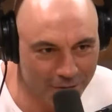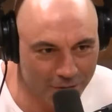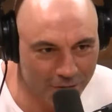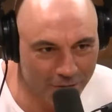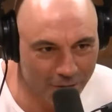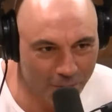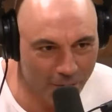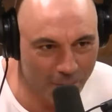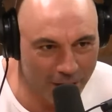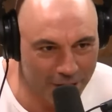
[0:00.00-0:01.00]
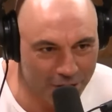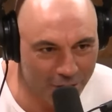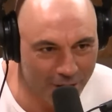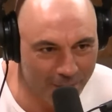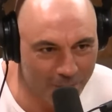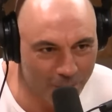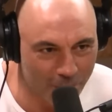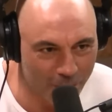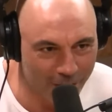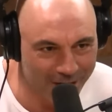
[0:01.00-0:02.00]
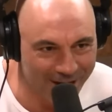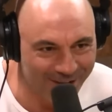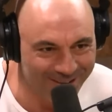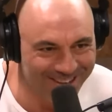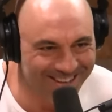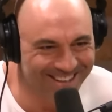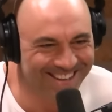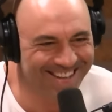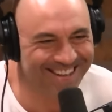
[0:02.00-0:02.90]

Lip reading: as much noise as Joe's. The thing